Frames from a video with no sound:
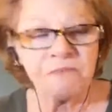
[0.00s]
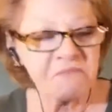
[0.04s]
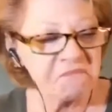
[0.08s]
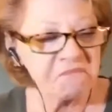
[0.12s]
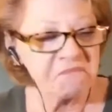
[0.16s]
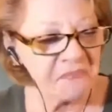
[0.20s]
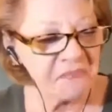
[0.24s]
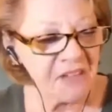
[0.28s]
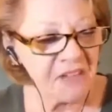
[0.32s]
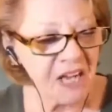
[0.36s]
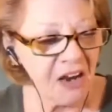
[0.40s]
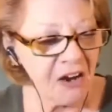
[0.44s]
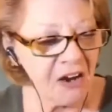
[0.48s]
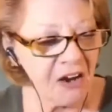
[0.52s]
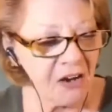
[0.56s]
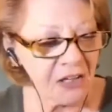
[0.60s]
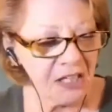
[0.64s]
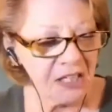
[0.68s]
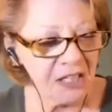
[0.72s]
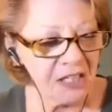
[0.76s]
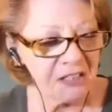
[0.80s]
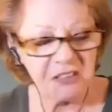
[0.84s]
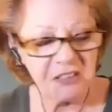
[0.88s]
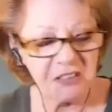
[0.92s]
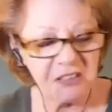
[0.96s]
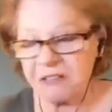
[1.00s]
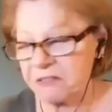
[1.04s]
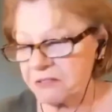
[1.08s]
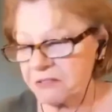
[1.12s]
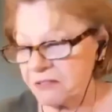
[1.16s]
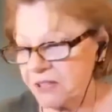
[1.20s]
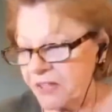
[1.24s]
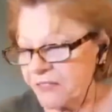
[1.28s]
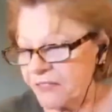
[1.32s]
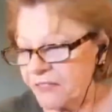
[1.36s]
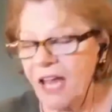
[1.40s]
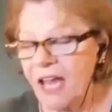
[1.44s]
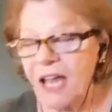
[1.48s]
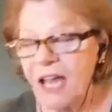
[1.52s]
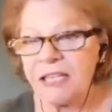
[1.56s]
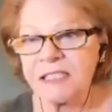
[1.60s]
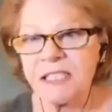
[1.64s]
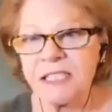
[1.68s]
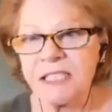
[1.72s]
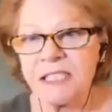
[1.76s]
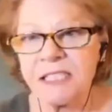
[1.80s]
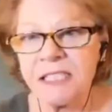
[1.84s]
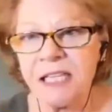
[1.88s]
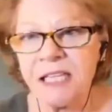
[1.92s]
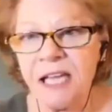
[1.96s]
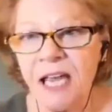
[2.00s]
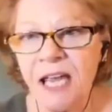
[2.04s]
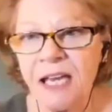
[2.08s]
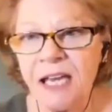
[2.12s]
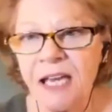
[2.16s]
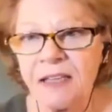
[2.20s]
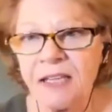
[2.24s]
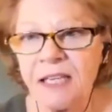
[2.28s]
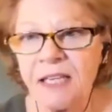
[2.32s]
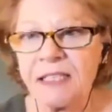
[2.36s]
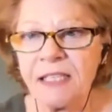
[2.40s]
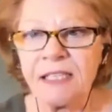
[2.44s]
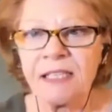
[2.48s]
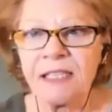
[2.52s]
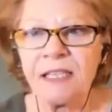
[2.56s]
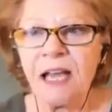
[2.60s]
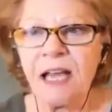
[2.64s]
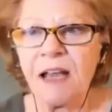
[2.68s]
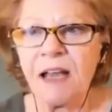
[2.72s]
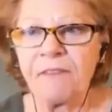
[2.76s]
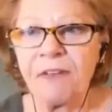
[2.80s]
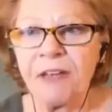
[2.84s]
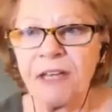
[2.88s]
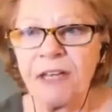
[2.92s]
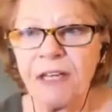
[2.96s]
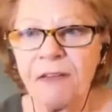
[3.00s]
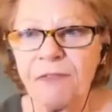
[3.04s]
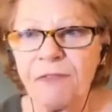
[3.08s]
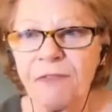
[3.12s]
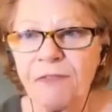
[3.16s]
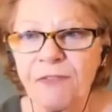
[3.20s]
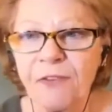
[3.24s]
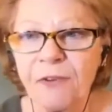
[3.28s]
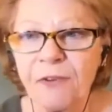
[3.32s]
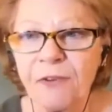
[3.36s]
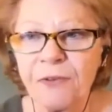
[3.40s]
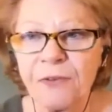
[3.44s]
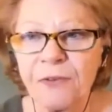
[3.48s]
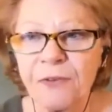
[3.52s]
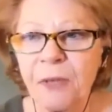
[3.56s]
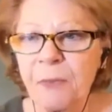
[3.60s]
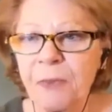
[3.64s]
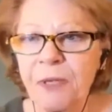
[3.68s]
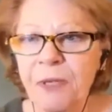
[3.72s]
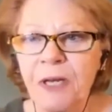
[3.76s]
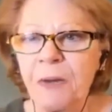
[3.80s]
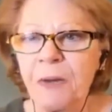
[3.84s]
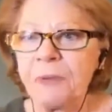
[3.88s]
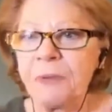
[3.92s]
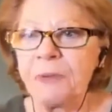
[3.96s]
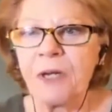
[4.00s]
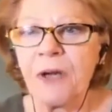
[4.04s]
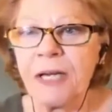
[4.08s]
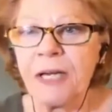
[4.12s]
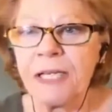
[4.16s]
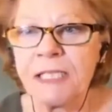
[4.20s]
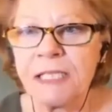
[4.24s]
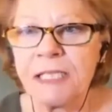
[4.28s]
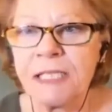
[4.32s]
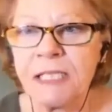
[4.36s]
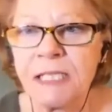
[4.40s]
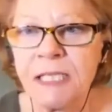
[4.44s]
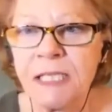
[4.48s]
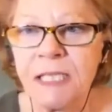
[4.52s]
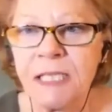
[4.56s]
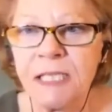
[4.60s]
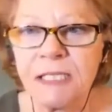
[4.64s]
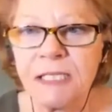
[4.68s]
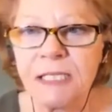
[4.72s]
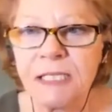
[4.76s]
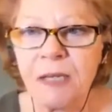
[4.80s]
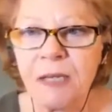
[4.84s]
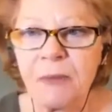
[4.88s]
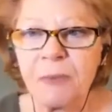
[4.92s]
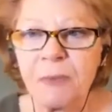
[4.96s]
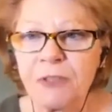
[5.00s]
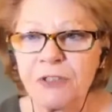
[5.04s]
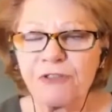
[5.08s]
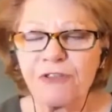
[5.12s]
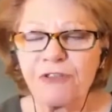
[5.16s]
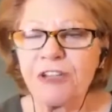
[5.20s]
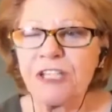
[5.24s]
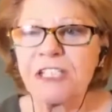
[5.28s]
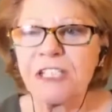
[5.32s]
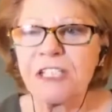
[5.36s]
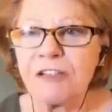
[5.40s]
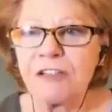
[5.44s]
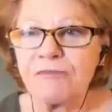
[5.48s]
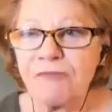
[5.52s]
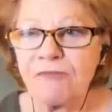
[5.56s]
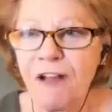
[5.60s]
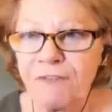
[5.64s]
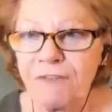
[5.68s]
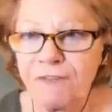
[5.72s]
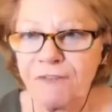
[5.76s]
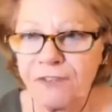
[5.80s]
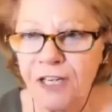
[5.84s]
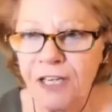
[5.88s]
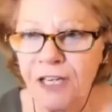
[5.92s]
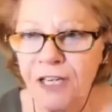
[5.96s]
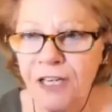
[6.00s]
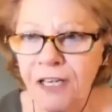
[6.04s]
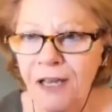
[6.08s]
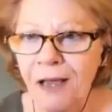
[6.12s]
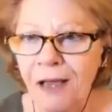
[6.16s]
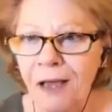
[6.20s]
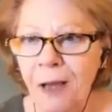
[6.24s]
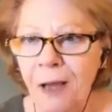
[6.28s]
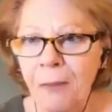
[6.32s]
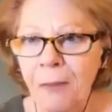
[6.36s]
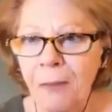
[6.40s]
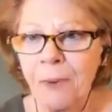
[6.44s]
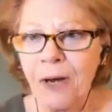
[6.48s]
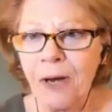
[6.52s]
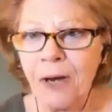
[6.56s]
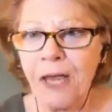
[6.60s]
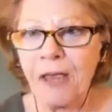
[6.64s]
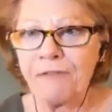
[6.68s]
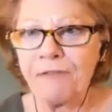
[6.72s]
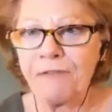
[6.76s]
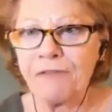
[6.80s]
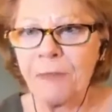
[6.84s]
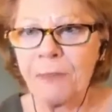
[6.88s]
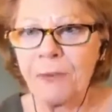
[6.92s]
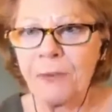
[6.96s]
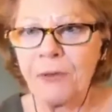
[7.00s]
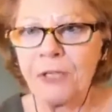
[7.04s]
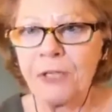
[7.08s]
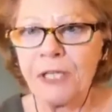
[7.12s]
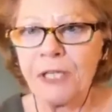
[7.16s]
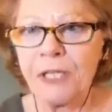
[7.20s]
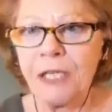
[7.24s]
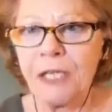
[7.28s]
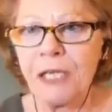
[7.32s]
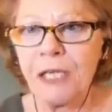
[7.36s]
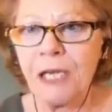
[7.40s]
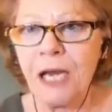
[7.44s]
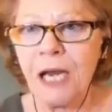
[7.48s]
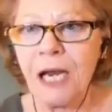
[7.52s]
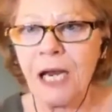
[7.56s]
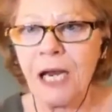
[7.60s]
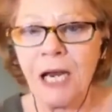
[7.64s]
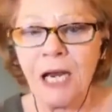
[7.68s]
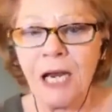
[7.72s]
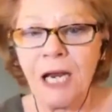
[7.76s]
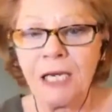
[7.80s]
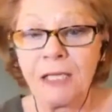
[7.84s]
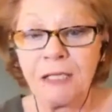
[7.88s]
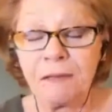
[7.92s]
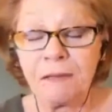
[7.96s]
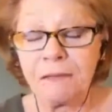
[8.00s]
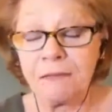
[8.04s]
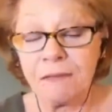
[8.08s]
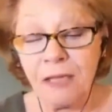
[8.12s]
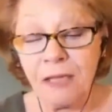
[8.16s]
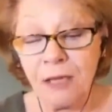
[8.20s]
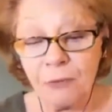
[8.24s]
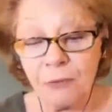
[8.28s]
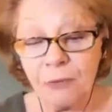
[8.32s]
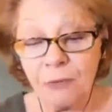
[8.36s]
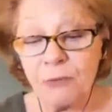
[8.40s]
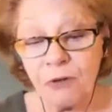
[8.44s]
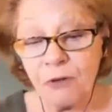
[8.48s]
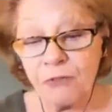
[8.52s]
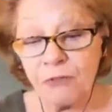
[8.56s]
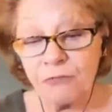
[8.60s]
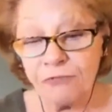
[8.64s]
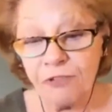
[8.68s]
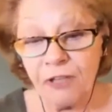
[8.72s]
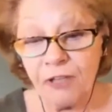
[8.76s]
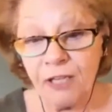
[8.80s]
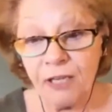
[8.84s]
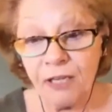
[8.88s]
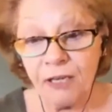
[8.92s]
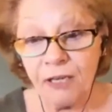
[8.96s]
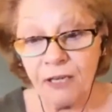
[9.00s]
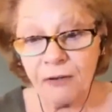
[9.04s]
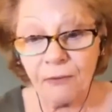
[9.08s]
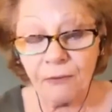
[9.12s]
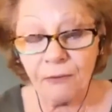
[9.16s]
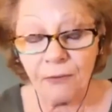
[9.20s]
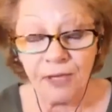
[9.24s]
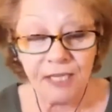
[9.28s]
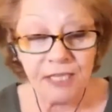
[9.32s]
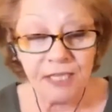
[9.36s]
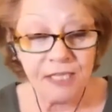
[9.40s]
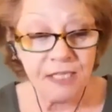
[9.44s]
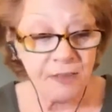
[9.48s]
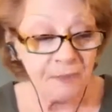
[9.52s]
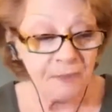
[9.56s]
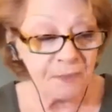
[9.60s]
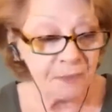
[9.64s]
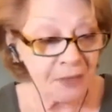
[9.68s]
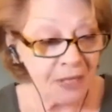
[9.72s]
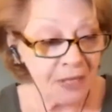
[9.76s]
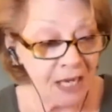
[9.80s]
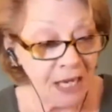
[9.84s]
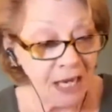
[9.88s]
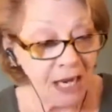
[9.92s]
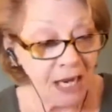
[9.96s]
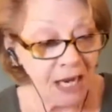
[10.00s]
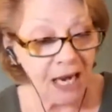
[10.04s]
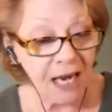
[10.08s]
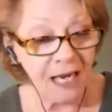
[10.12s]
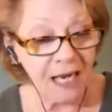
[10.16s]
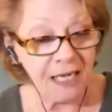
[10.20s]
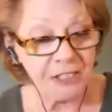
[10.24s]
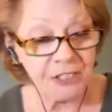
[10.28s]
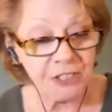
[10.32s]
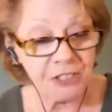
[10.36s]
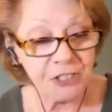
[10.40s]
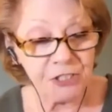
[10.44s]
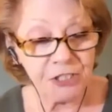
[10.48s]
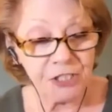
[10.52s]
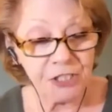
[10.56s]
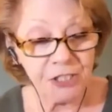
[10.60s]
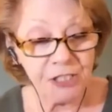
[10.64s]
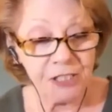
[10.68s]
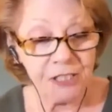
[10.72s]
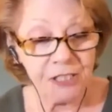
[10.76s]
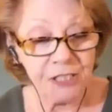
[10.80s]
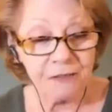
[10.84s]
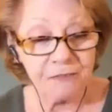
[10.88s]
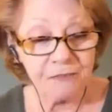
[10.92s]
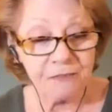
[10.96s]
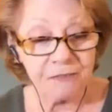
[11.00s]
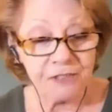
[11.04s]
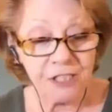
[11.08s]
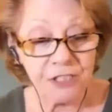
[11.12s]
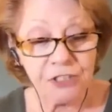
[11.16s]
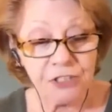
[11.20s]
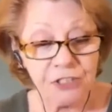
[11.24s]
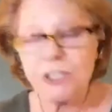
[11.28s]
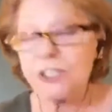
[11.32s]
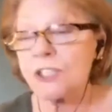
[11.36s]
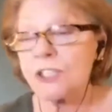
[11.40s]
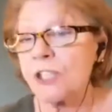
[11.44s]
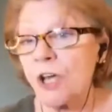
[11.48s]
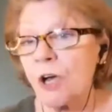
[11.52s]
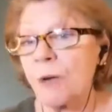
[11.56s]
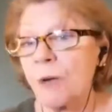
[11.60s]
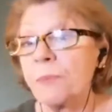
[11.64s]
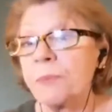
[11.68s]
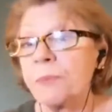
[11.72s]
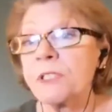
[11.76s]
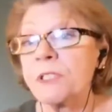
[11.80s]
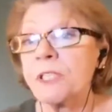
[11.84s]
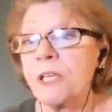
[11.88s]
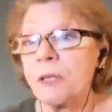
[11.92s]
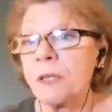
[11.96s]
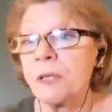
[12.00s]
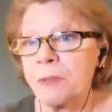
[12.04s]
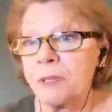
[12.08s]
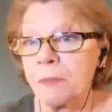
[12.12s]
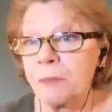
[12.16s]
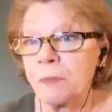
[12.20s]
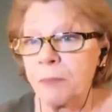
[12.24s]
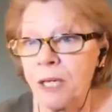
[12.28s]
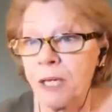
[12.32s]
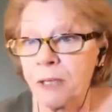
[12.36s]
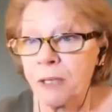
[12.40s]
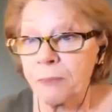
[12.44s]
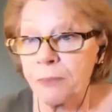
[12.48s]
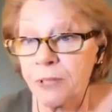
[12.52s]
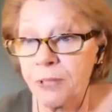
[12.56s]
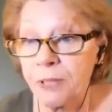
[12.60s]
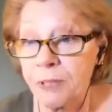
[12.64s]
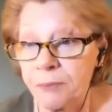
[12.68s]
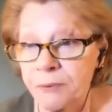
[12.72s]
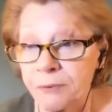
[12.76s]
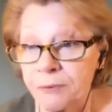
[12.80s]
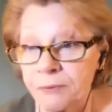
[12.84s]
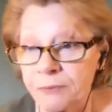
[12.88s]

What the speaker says: hardly, they had to stand, they didn't have any food, there were no niceties, they were treated roughly by everybody, and they all got really annoyed. And she did just the opposite with the black people.